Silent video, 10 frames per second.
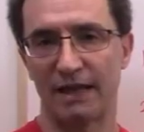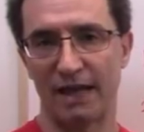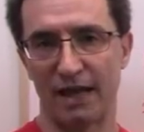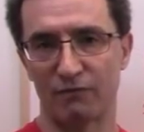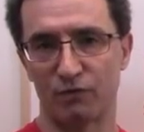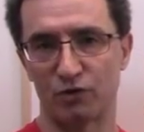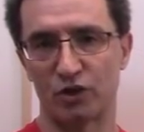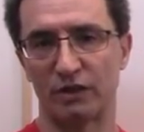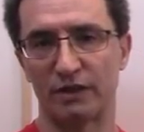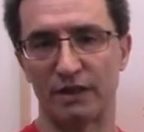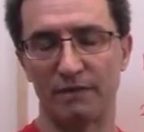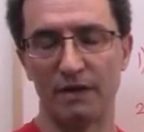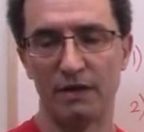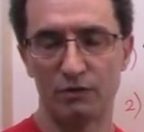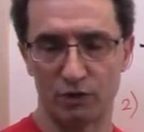and for children,
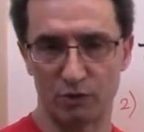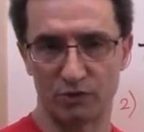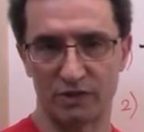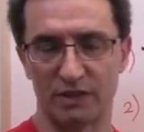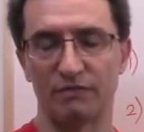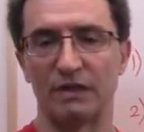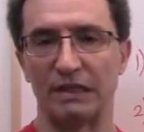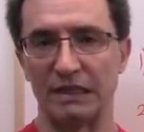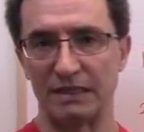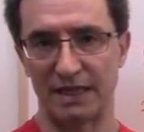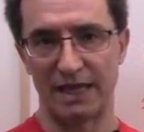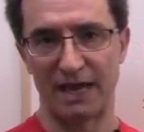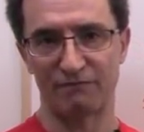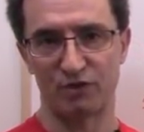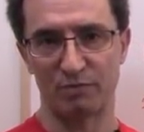the doses definitely they
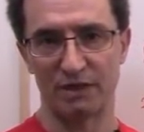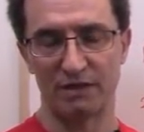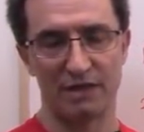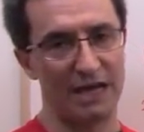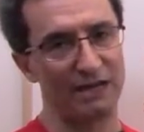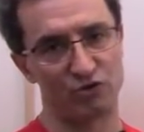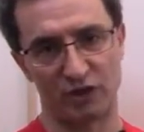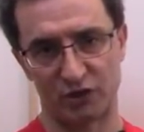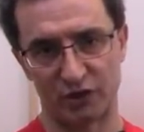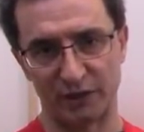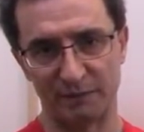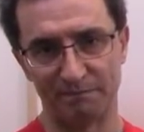have to be adjusted.